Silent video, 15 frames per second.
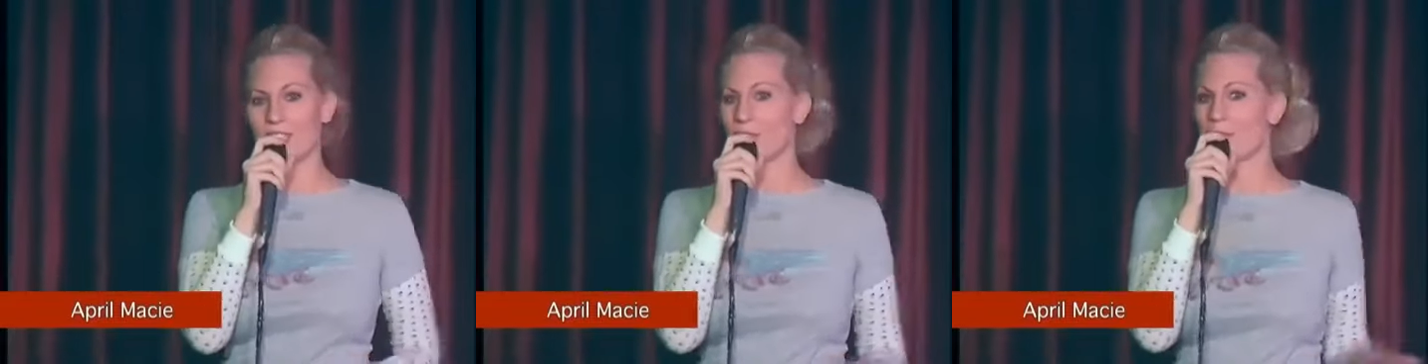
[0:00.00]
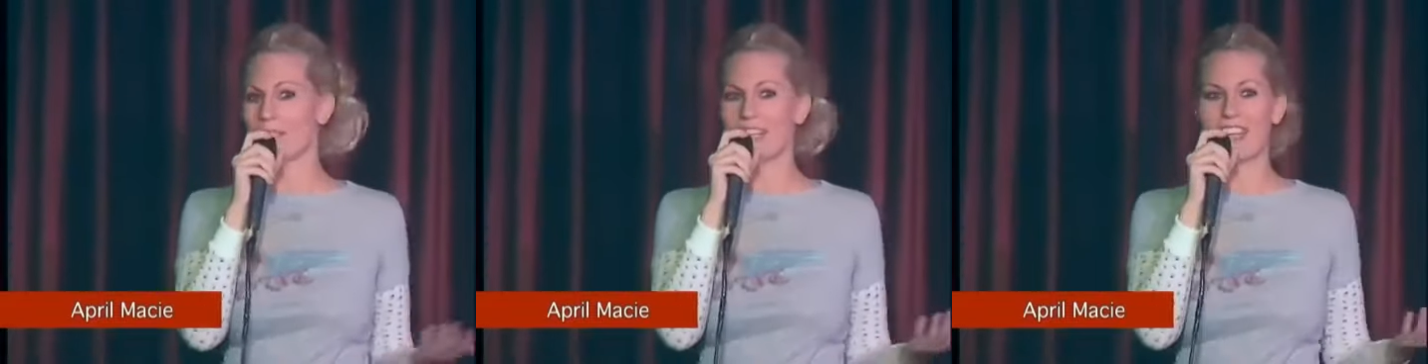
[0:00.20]

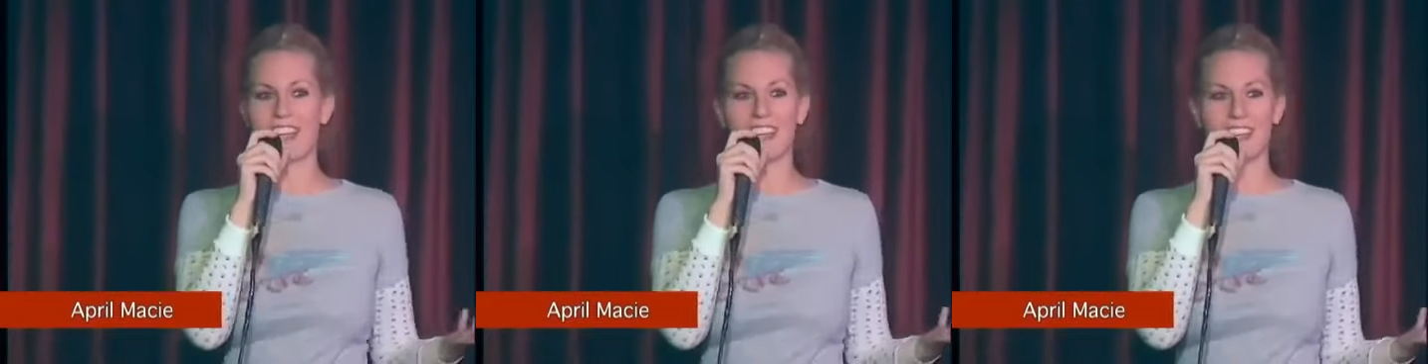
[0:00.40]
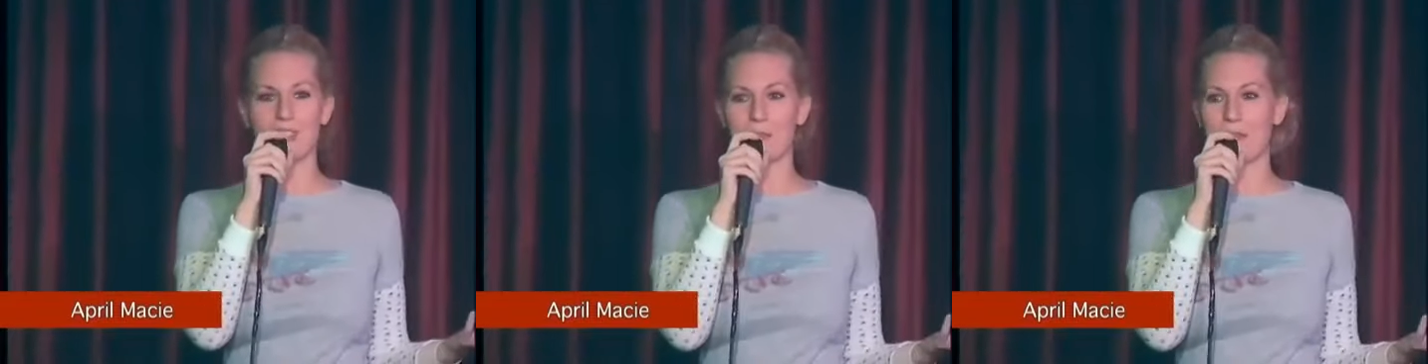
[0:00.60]
Nobody in
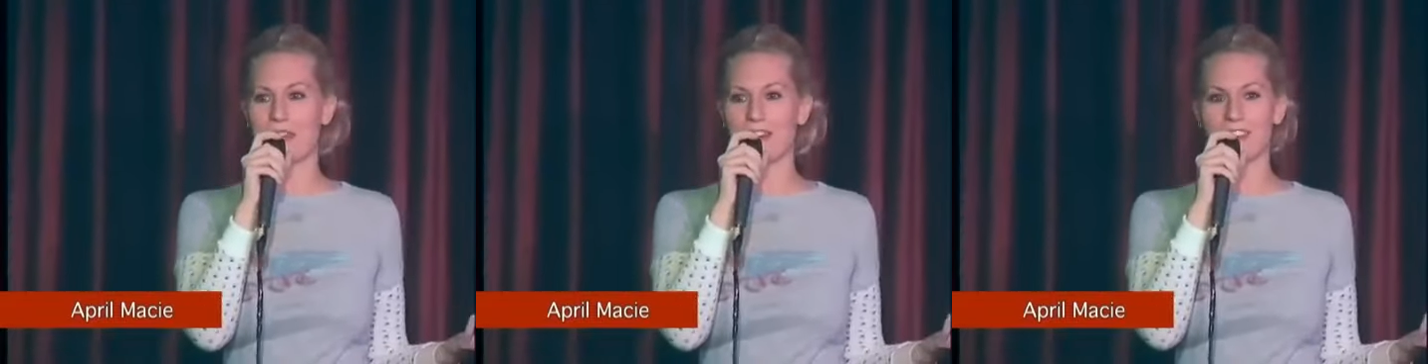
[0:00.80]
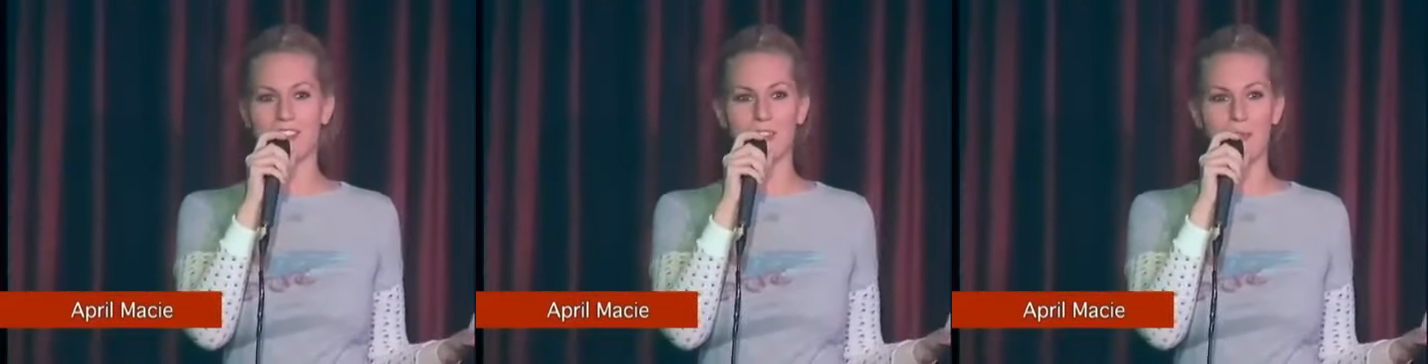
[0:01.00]
LA is
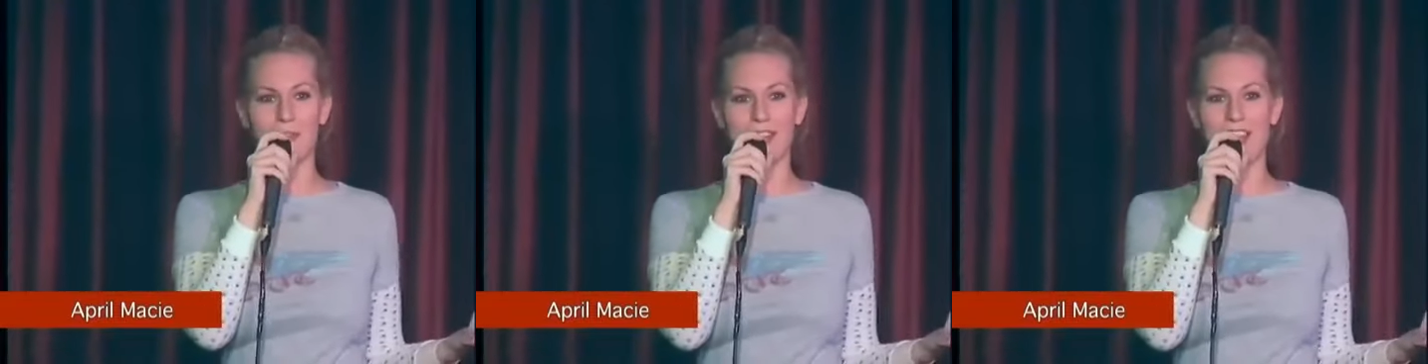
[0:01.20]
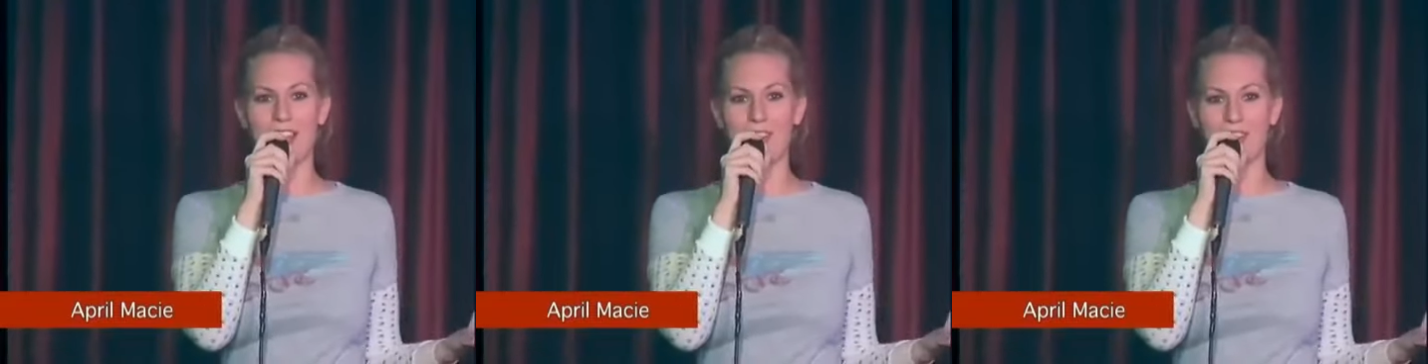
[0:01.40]
married. Too
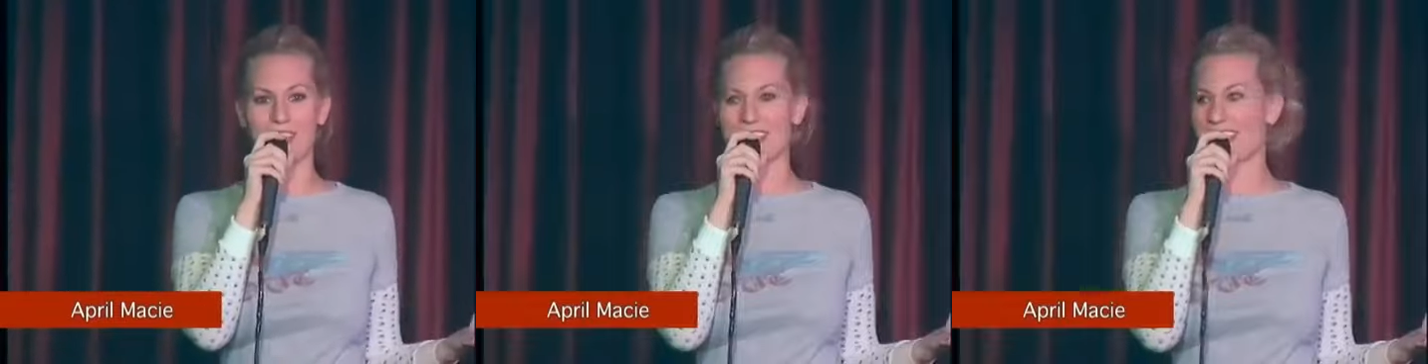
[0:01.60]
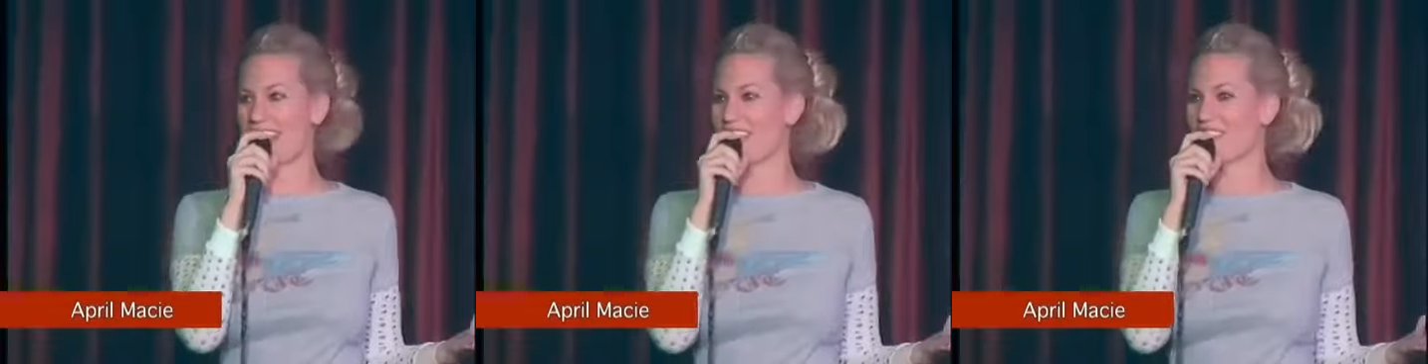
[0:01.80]
many
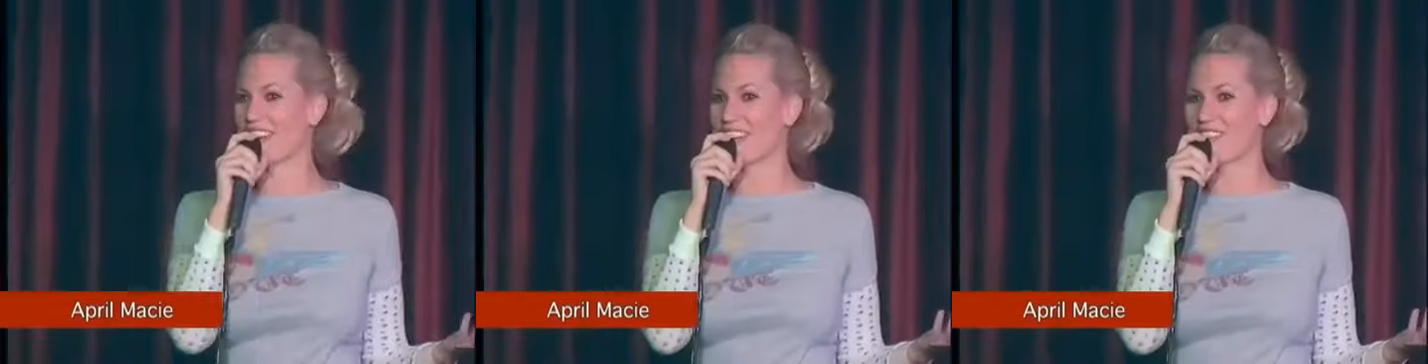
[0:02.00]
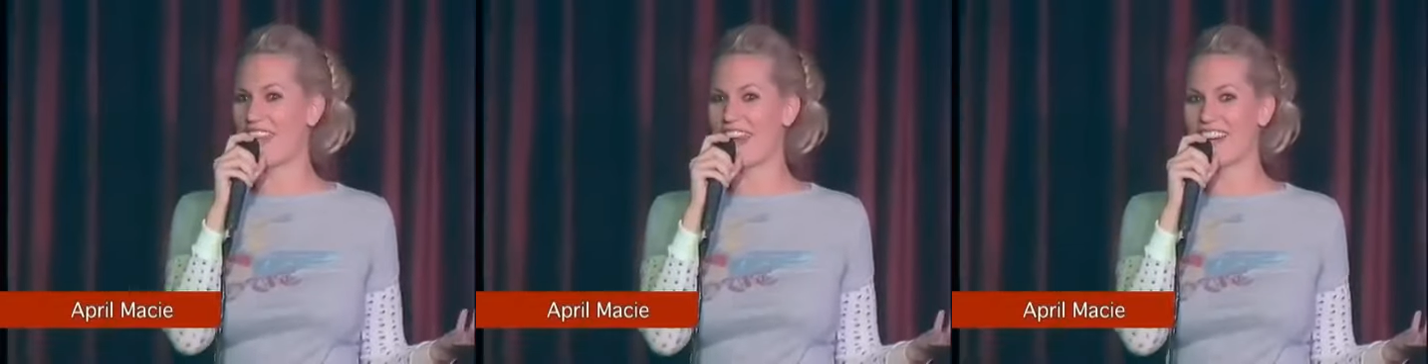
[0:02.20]
options.
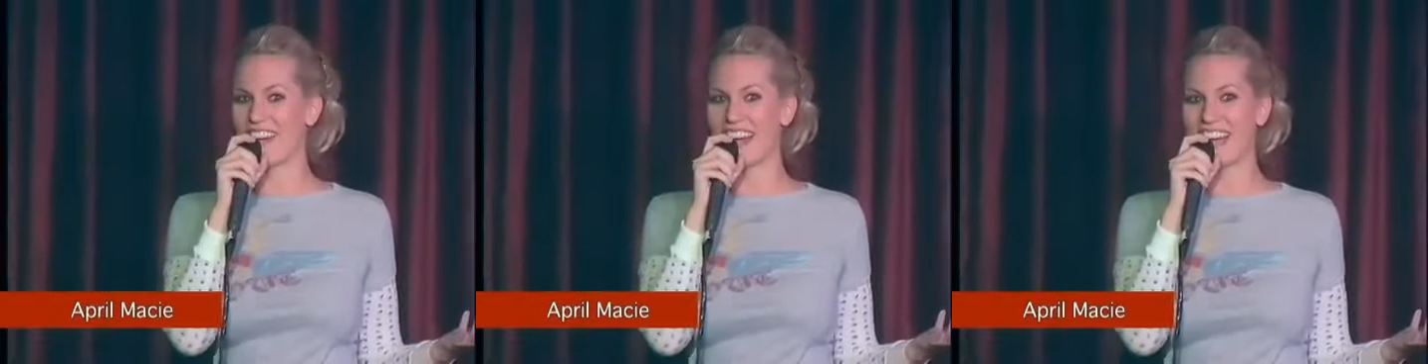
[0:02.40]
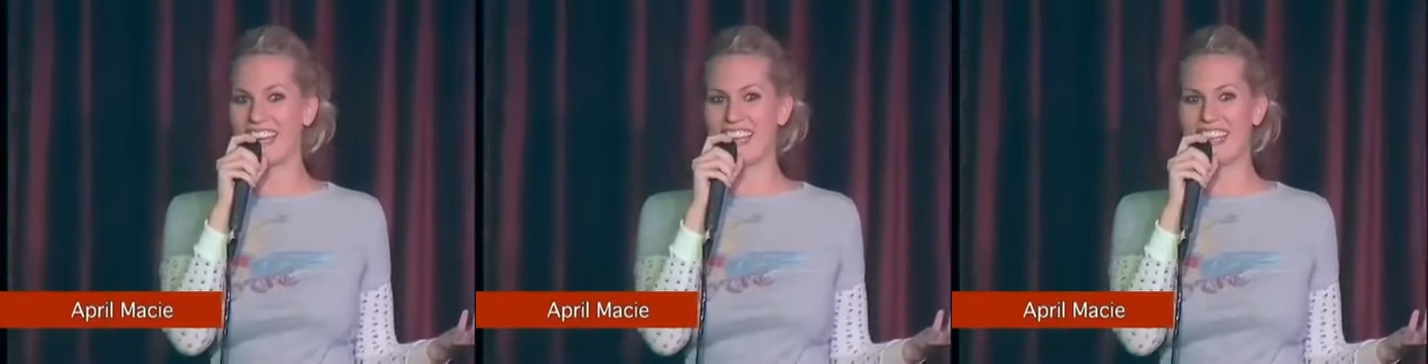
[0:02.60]
Anybody
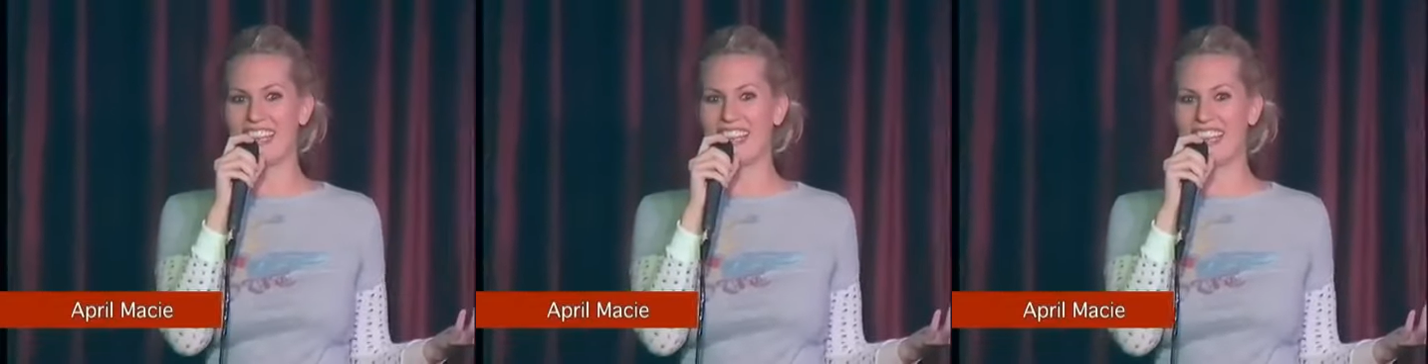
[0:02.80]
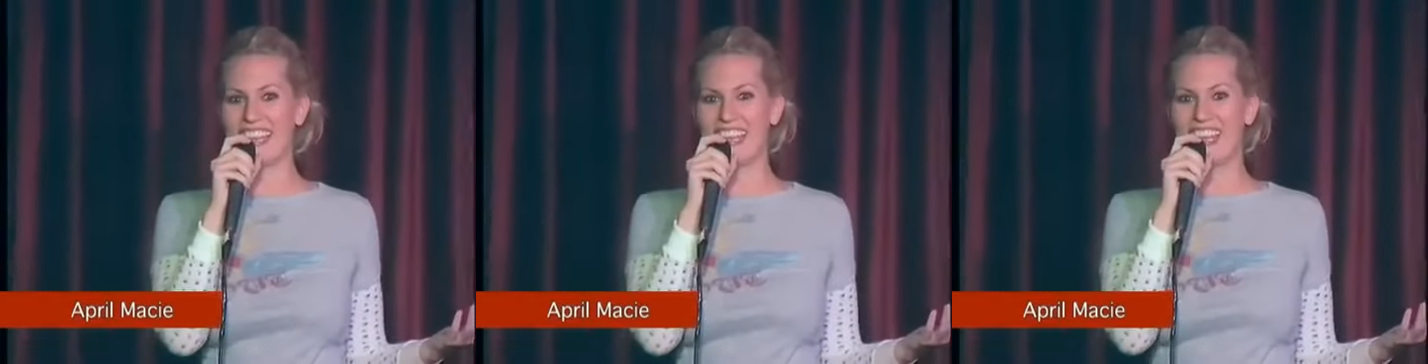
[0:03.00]
married?
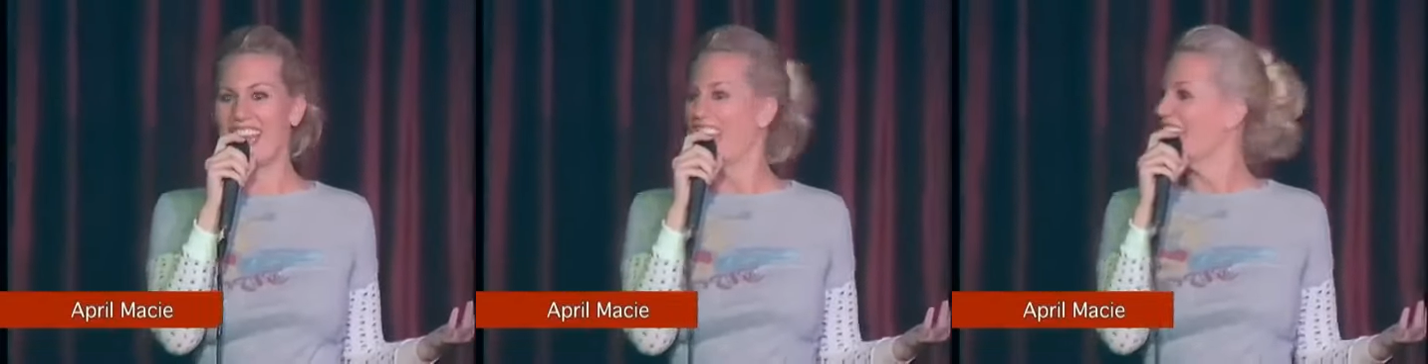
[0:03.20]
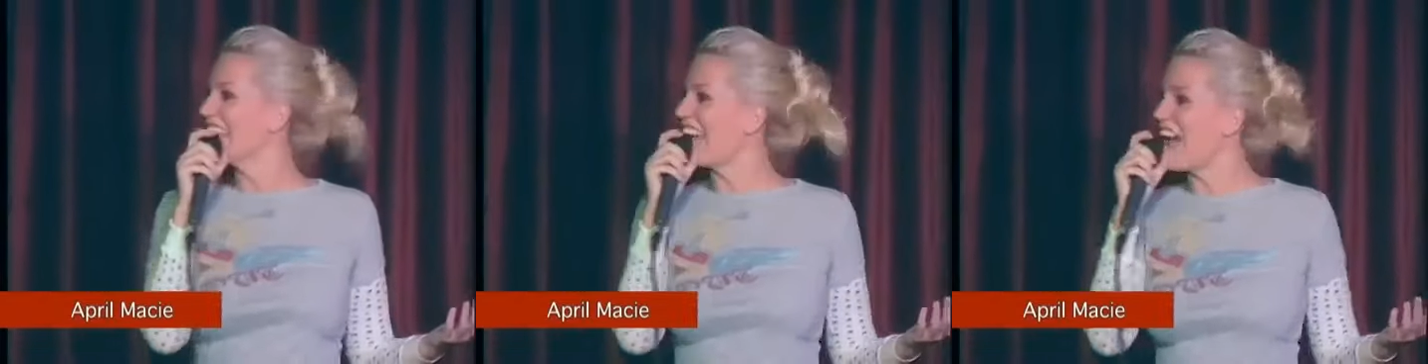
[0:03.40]

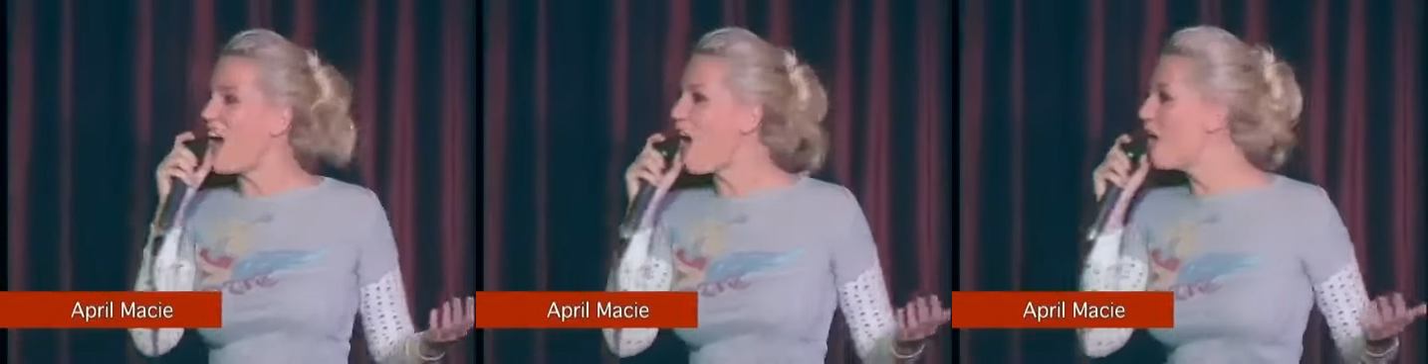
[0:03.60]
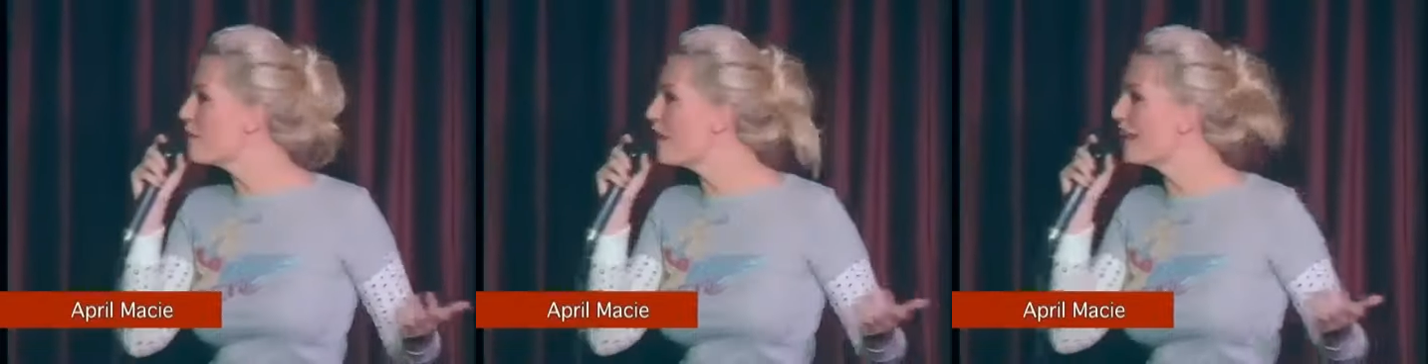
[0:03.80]
Yeah,
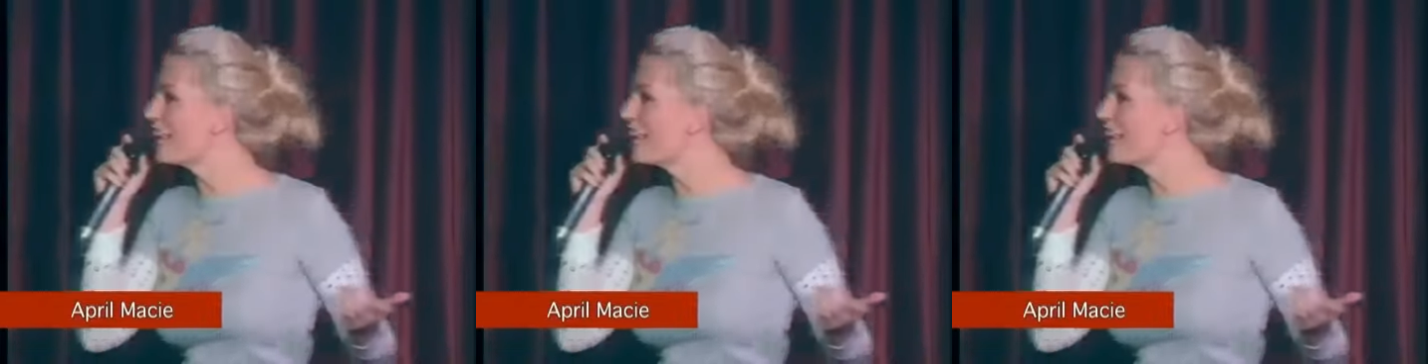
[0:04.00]
all